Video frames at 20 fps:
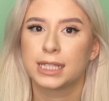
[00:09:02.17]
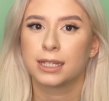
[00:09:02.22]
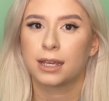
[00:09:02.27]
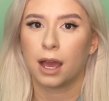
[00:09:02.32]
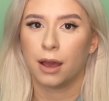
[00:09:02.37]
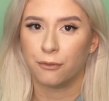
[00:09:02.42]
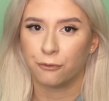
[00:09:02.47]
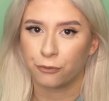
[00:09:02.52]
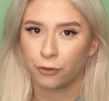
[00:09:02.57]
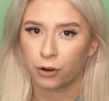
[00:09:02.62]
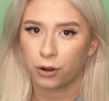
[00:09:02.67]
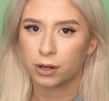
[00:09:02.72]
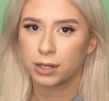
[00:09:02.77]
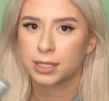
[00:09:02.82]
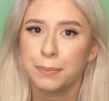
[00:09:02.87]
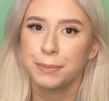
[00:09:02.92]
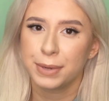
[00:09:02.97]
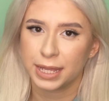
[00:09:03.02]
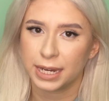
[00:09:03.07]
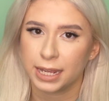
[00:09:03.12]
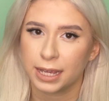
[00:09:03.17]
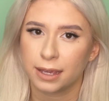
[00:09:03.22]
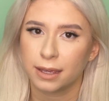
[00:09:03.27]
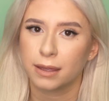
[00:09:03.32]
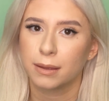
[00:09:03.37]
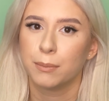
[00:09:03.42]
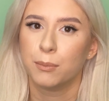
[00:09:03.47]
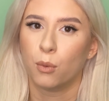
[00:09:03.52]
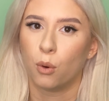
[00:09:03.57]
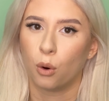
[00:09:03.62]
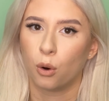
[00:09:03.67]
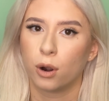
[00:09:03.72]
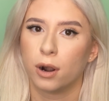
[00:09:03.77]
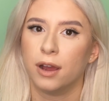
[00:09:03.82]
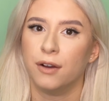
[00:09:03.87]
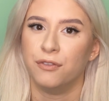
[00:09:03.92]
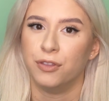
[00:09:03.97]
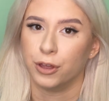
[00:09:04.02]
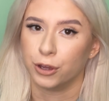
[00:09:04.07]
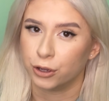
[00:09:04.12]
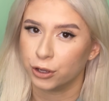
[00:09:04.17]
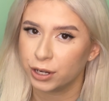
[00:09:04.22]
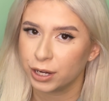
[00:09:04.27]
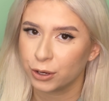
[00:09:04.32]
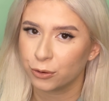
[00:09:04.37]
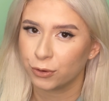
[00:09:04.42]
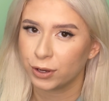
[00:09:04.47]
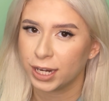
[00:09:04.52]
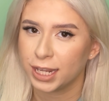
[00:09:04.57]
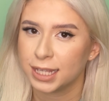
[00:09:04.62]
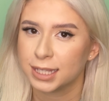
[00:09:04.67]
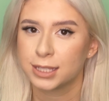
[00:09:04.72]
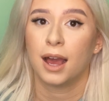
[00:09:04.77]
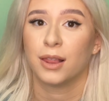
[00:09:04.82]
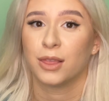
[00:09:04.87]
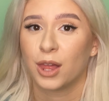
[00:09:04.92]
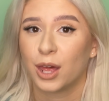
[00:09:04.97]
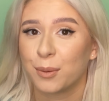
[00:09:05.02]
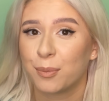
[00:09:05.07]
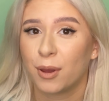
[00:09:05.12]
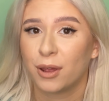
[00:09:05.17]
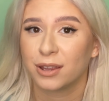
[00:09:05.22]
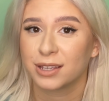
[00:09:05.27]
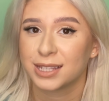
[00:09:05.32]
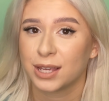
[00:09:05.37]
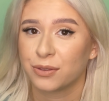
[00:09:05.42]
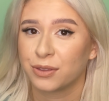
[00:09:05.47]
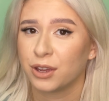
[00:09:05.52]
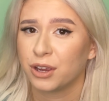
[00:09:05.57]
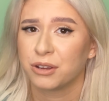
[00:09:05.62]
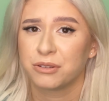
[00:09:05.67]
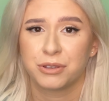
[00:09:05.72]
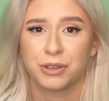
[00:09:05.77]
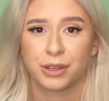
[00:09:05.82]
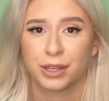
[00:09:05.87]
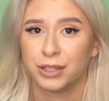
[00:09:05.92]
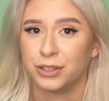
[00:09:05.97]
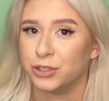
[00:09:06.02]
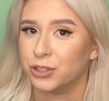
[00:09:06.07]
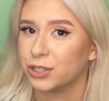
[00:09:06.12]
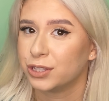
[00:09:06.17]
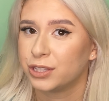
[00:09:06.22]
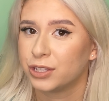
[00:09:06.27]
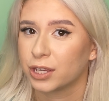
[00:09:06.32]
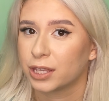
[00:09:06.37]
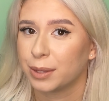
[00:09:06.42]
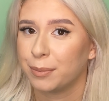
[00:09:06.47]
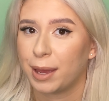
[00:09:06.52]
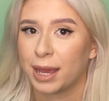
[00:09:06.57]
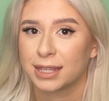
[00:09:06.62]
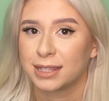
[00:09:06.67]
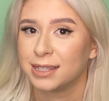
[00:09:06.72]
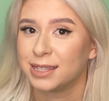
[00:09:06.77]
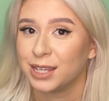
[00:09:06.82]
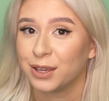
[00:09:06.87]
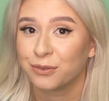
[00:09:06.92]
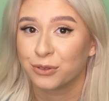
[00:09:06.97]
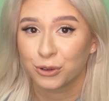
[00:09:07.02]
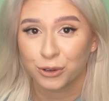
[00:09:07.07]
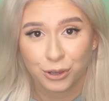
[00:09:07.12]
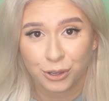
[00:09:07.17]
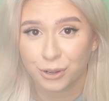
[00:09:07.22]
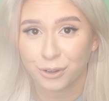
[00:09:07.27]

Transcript: come first, meaning more of the good ingredients. A lot of products out there, you can just check the back to see if they're good or